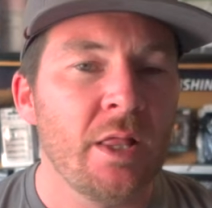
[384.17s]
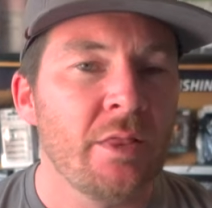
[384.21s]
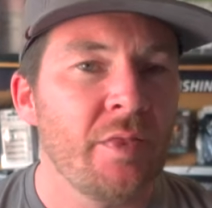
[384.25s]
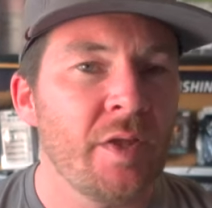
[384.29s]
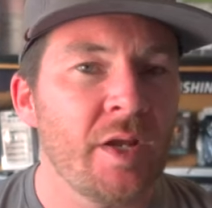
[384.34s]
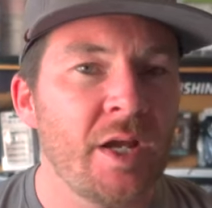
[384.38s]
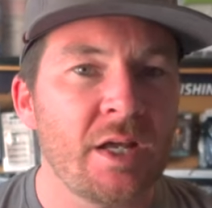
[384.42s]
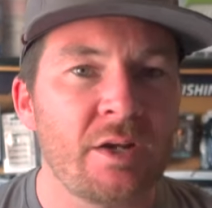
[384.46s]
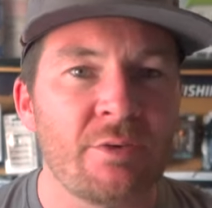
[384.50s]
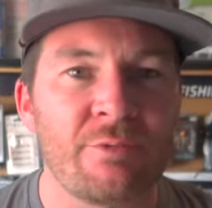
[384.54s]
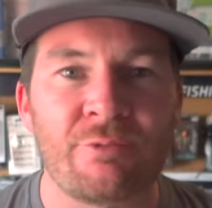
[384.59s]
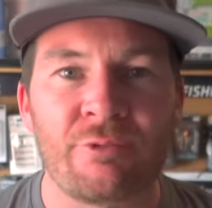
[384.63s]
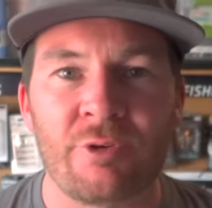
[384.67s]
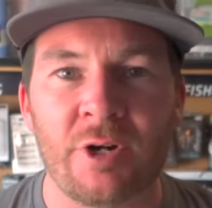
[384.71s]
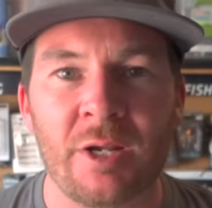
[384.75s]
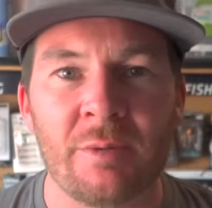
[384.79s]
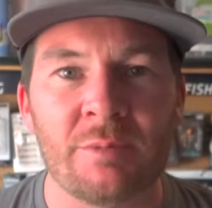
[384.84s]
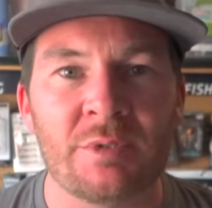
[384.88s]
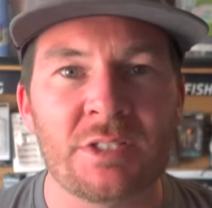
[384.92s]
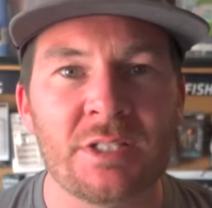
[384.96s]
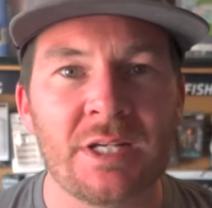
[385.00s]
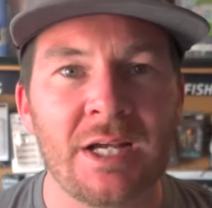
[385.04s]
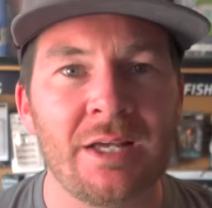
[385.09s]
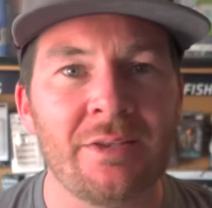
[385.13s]
They got a
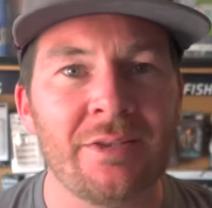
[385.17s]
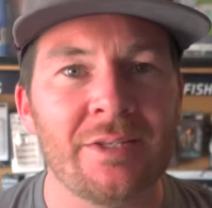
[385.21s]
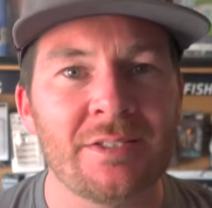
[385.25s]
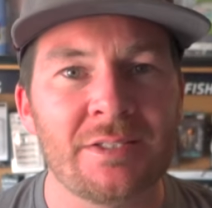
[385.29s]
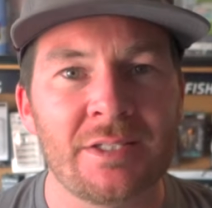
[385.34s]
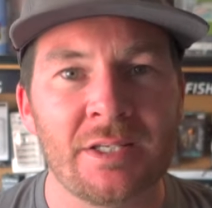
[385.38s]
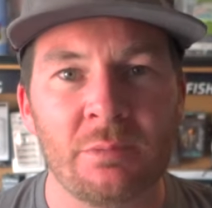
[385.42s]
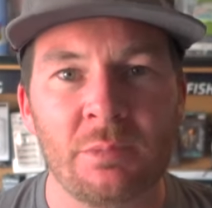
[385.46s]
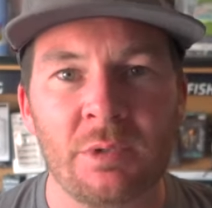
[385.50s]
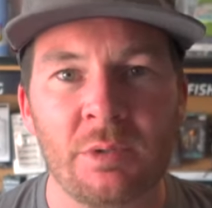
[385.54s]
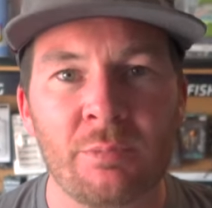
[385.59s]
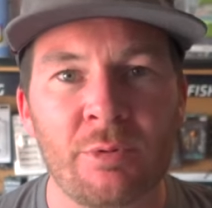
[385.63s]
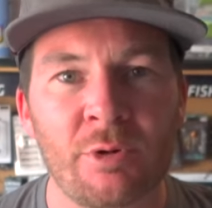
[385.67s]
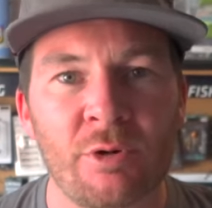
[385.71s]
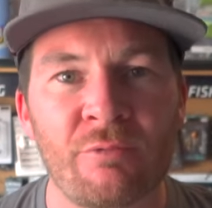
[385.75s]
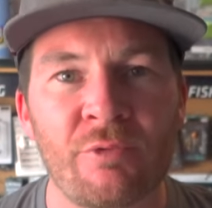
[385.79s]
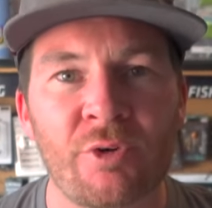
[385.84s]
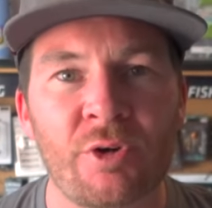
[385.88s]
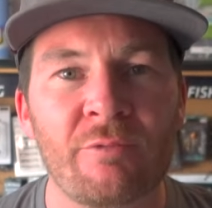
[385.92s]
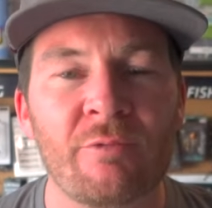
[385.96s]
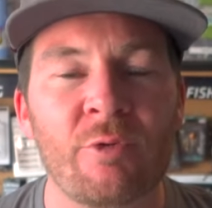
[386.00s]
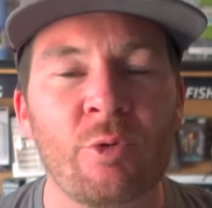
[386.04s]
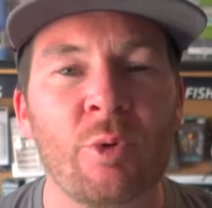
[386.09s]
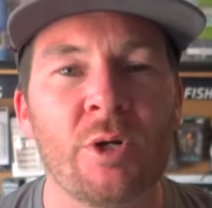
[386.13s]
frame style that's going to be
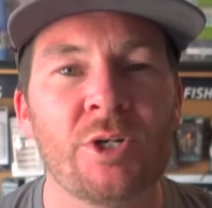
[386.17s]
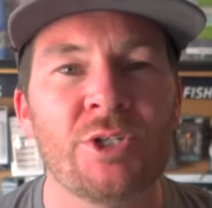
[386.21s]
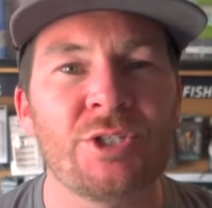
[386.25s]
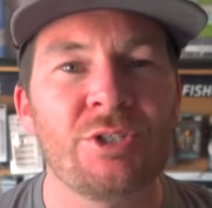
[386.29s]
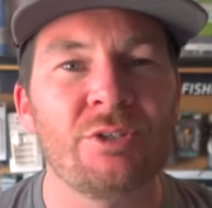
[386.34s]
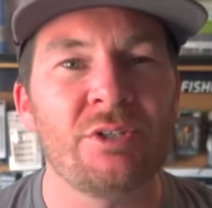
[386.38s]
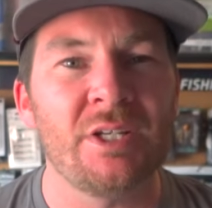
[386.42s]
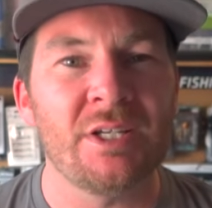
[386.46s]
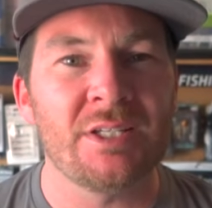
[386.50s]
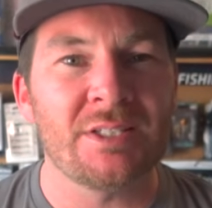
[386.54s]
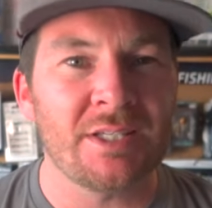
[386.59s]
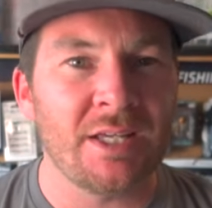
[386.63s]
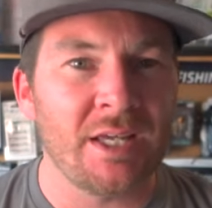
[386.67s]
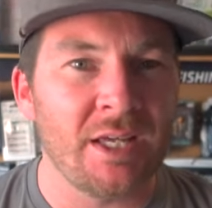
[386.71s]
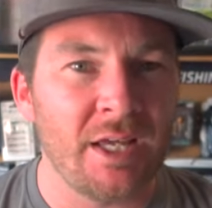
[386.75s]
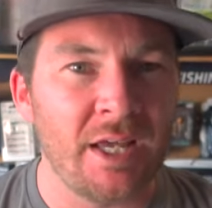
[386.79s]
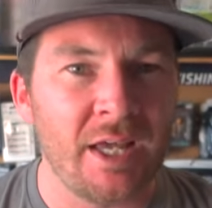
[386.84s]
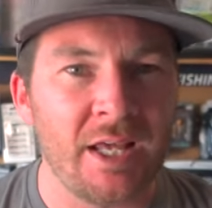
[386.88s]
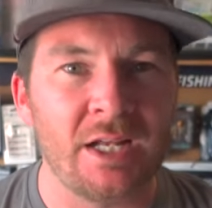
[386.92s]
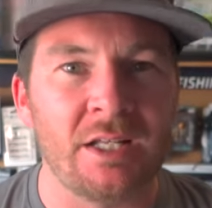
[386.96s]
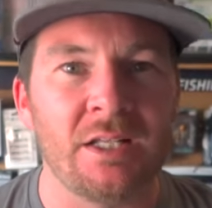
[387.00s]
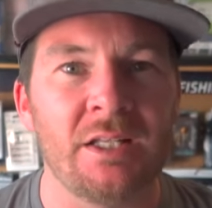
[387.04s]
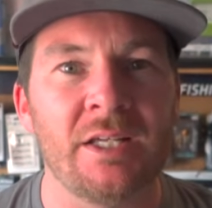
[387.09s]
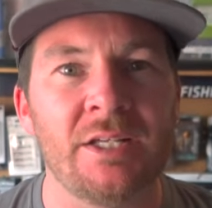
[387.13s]
perfect for what you need,
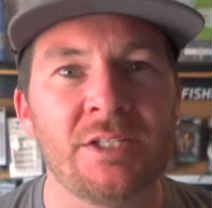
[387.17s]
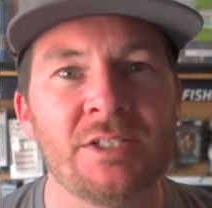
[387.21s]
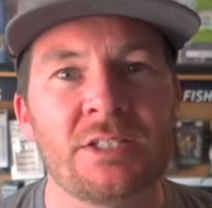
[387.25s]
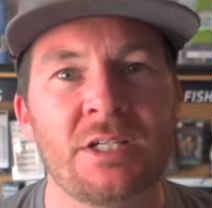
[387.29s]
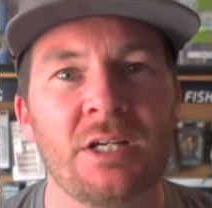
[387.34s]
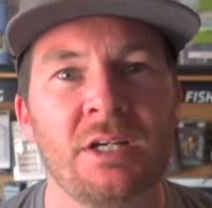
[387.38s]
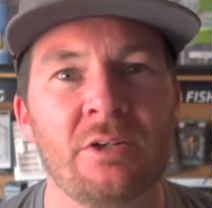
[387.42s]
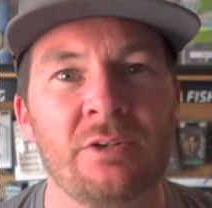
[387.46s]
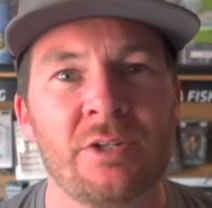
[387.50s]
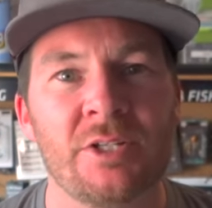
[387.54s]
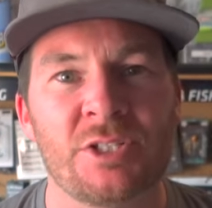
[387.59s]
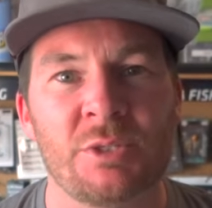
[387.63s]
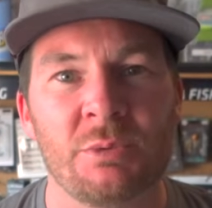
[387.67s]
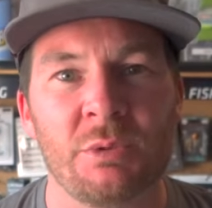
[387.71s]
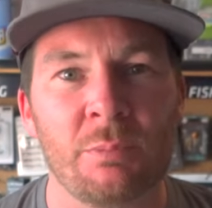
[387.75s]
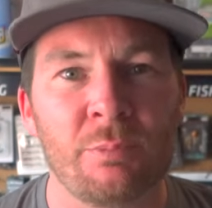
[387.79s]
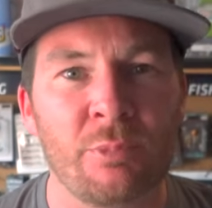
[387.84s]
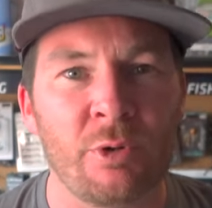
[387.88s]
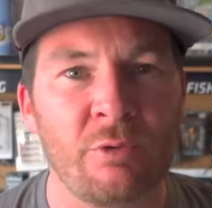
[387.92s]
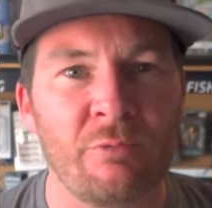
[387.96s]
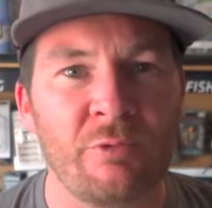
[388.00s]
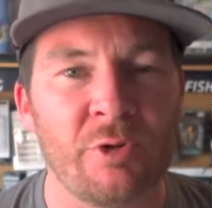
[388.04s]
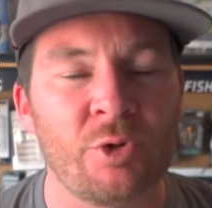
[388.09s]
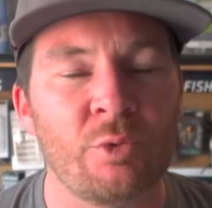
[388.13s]
and a lens color that's going to
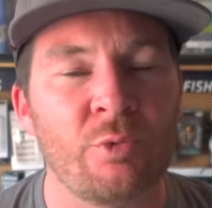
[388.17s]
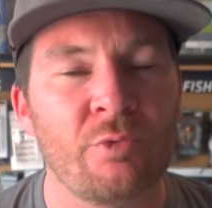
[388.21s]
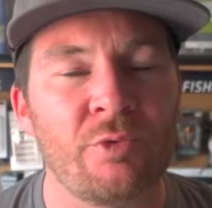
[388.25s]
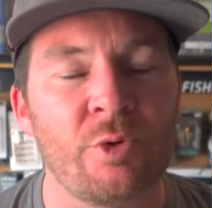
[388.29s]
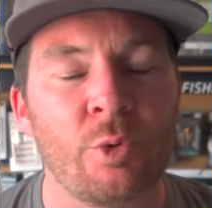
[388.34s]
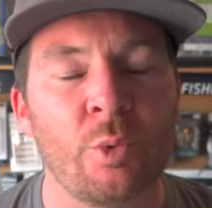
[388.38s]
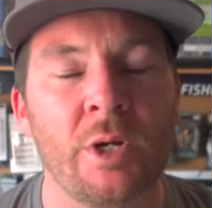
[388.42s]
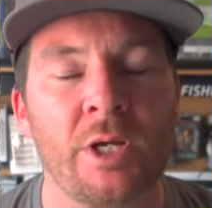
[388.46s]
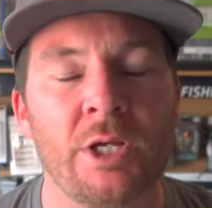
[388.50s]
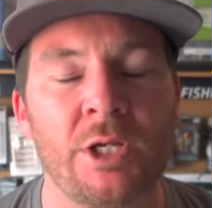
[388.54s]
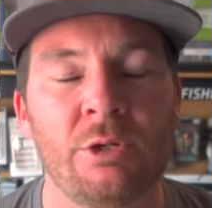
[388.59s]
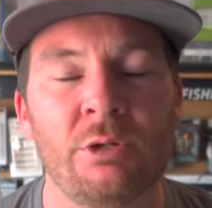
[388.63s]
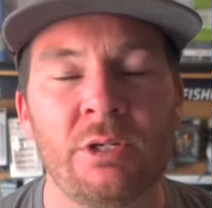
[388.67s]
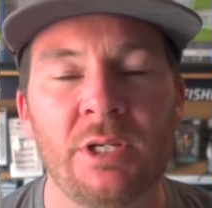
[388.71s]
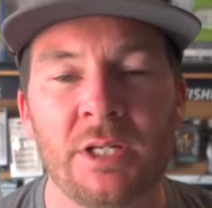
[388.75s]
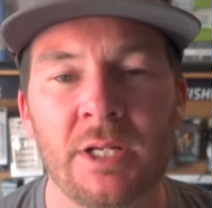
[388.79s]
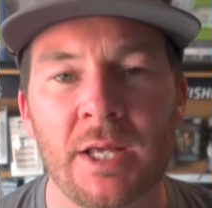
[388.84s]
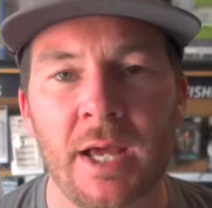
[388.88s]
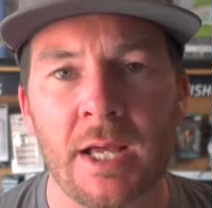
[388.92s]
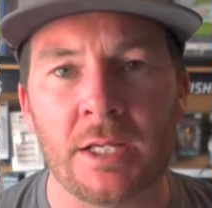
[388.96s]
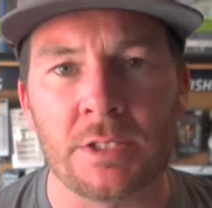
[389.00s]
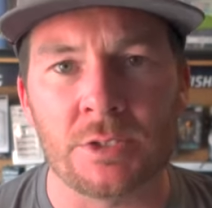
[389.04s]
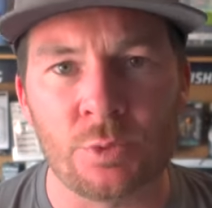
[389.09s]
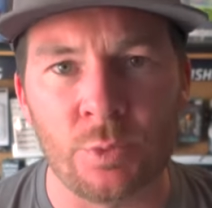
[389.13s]
be perfect for what you need
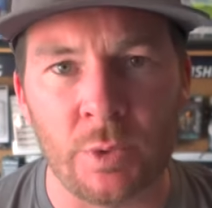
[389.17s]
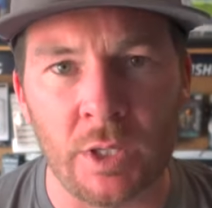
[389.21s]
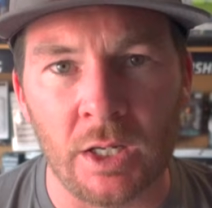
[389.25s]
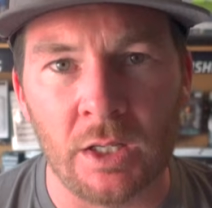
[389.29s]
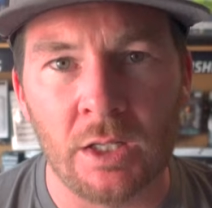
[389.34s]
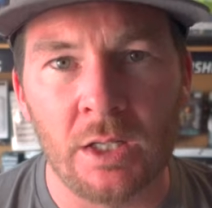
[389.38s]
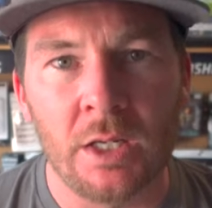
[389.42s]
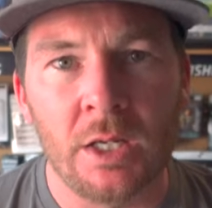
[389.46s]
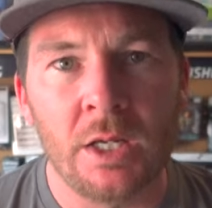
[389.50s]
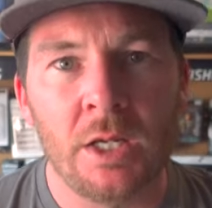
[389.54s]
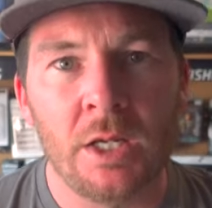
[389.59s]
as well.